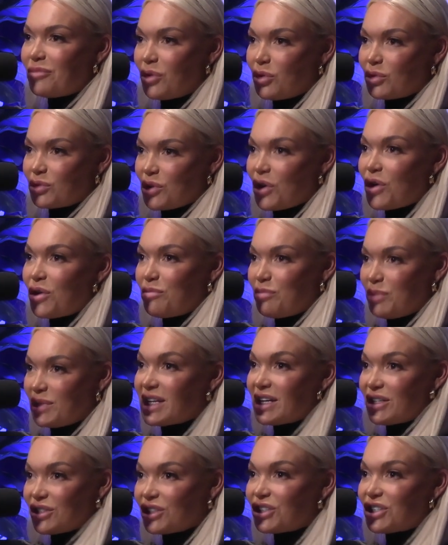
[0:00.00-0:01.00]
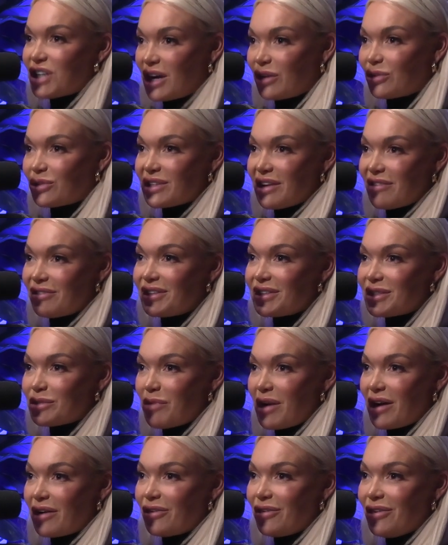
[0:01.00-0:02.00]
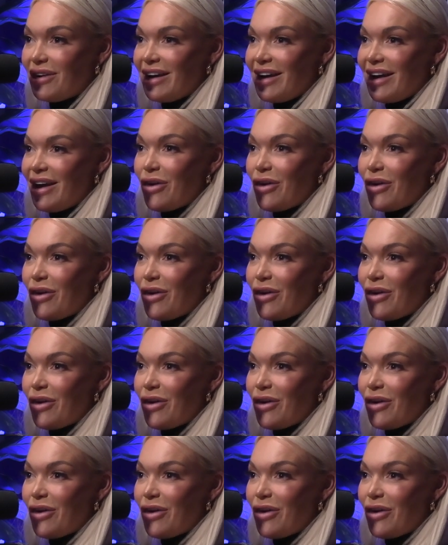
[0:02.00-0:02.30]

also potentially Channel 7 as well,